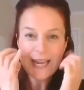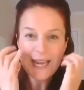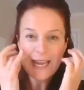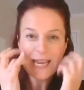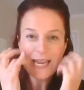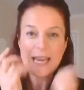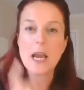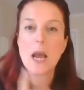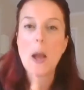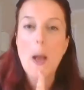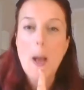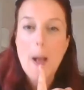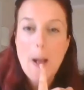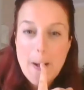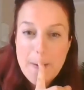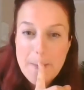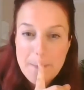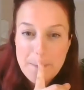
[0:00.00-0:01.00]
P-ip.
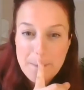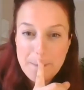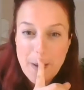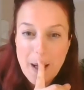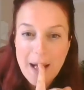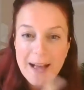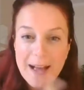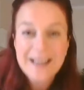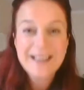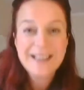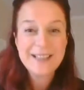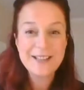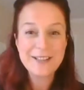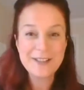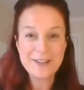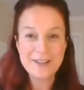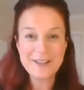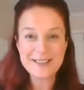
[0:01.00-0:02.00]

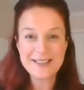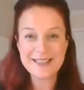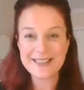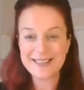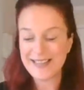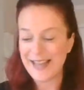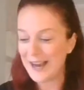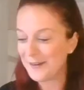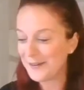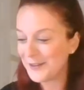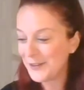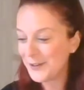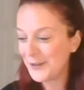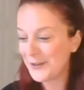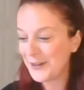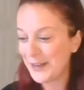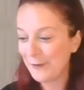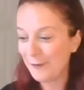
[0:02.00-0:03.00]
Good sound
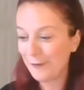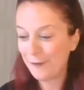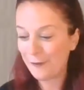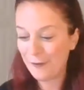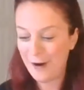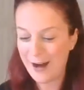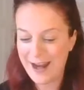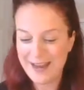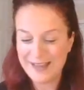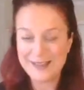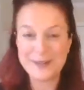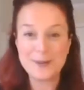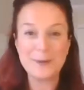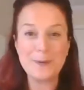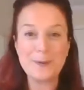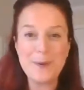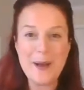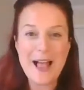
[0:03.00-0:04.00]
talking,
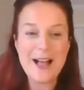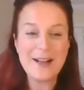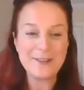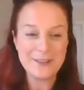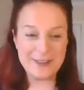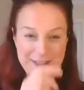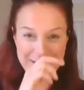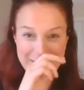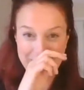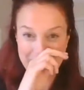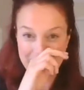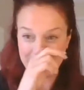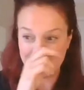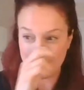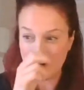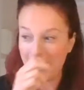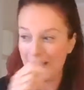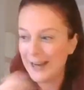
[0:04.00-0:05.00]
friends. Well
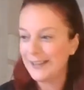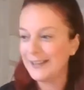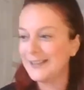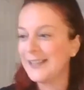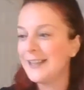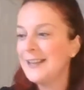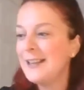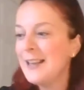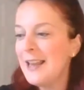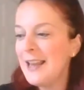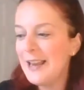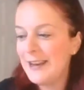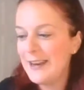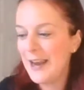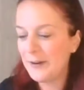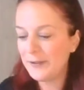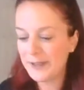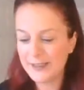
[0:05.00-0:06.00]
done. Right.
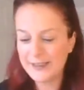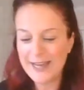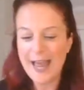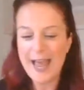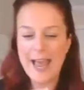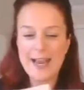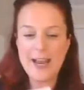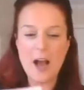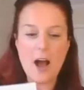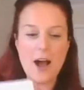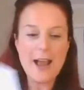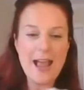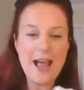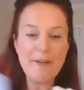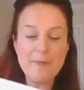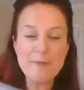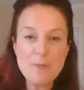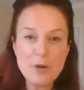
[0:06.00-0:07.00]
Now today I
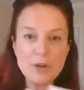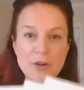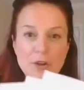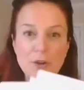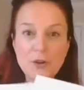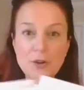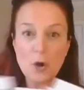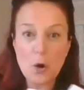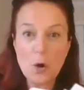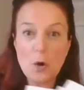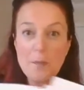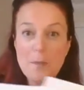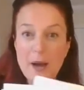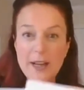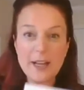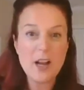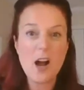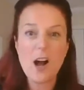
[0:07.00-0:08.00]
have muddled all
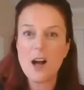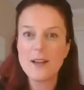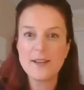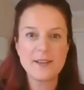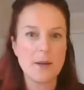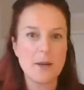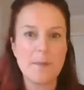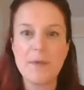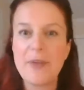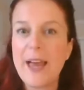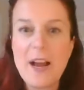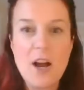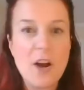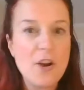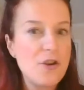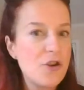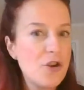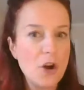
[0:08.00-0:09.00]
my cards up. They
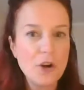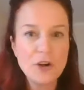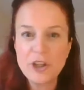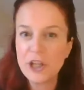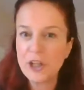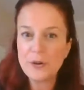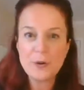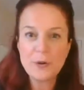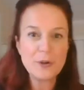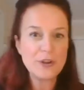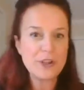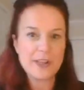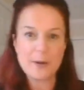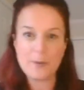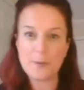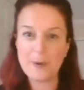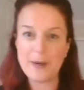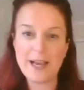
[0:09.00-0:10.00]
are not in order
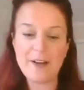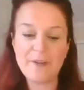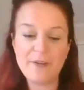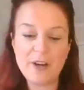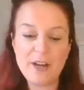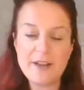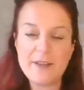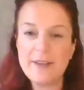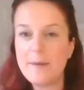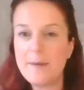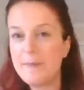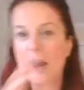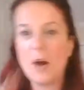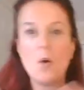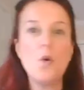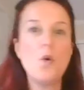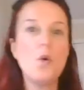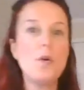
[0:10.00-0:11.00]
that we have learnt them.
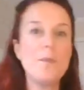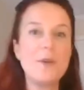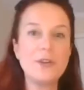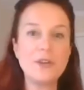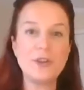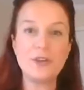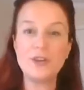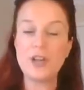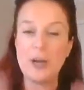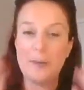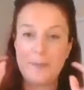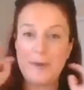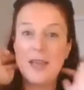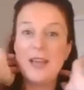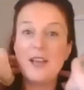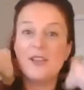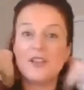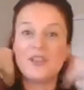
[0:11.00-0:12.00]
They're all muddled
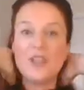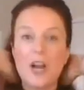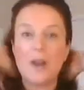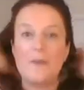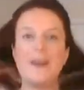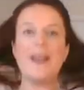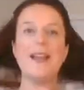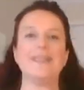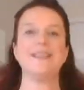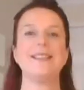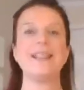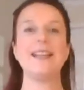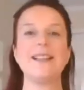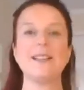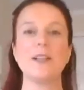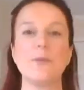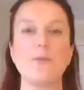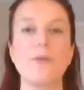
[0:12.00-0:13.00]
up. So let's
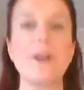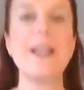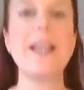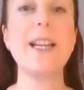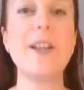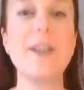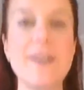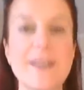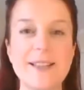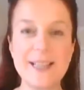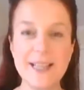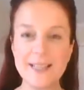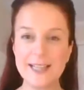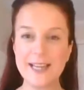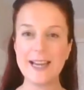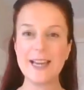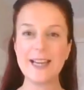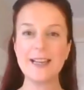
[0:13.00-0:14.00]
see some really good
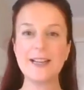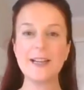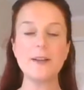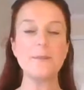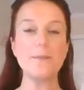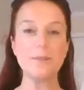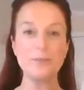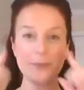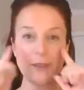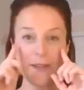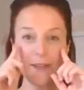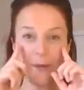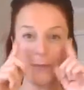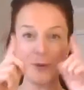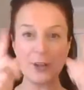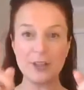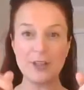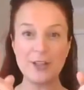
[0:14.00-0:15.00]
sitting,
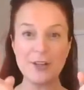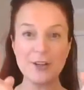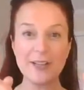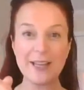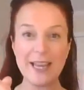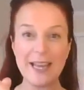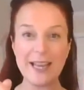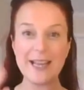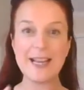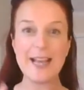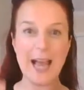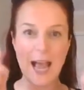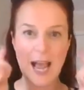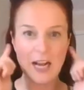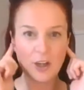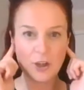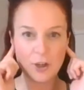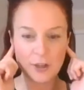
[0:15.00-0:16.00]
some good looking
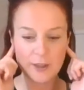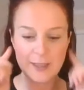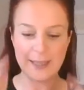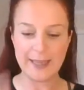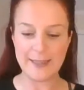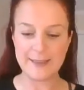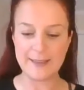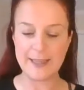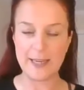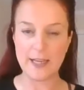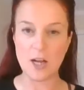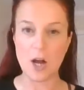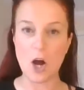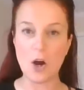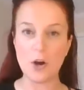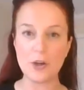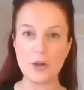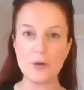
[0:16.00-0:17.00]
and good listening.
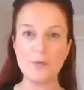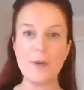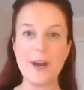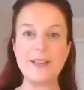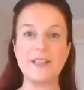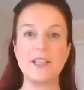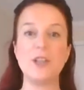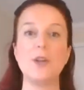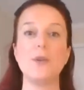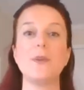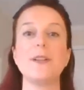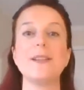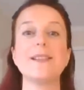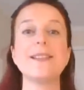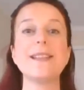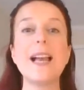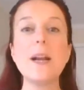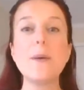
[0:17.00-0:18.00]
Are you ready? You
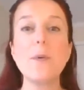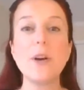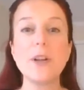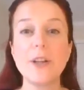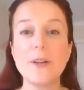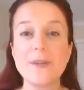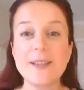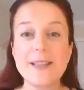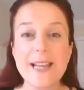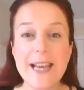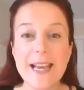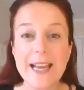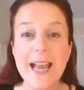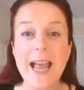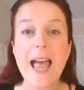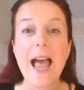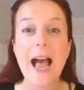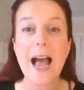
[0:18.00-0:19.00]
can say what you
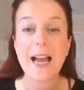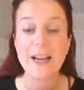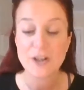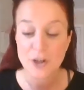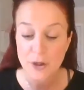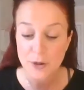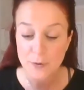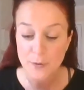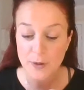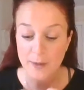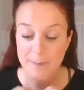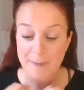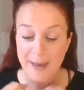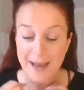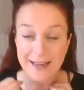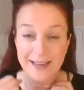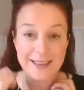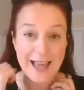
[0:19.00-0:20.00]
see and you can
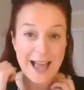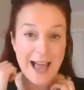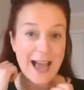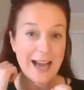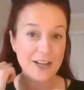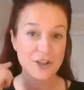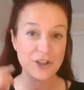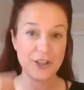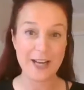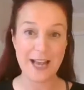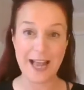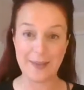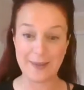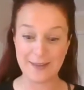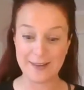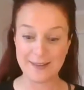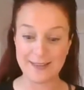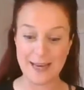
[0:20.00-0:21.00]
make the action
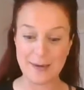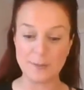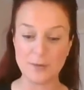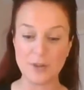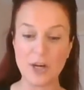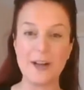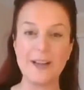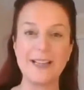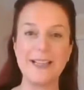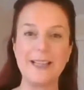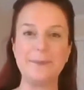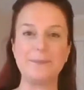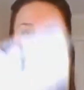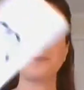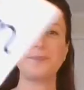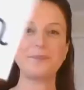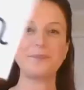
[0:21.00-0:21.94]
at the same time.